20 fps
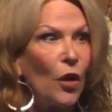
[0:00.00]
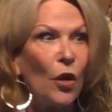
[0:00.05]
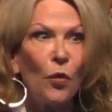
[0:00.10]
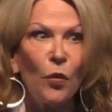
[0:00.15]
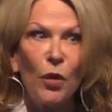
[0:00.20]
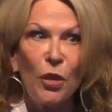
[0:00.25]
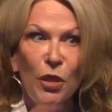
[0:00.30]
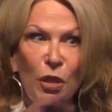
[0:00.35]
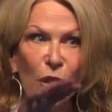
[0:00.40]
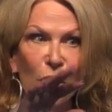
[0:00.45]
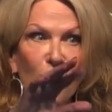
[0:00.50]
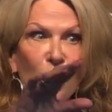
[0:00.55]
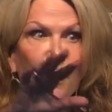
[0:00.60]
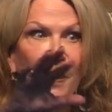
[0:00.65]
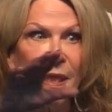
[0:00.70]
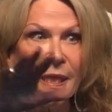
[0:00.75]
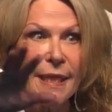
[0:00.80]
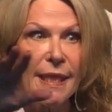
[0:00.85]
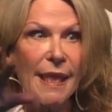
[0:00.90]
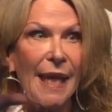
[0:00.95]
We're too
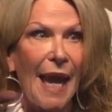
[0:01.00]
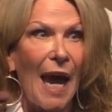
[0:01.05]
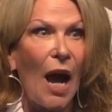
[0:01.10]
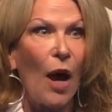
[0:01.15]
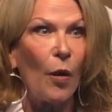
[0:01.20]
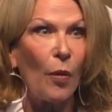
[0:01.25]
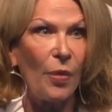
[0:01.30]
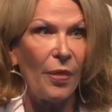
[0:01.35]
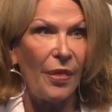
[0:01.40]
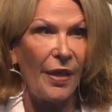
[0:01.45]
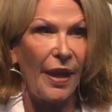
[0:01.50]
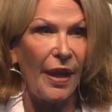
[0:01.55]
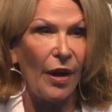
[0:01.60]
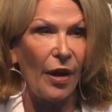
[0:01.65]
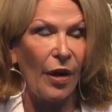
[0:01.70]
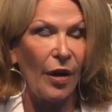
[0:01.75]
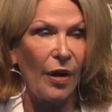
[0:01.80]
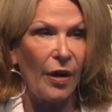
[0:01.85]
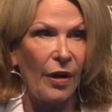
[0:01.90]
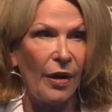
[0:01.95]
busy out
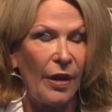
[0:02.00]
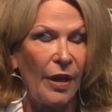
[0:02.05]
there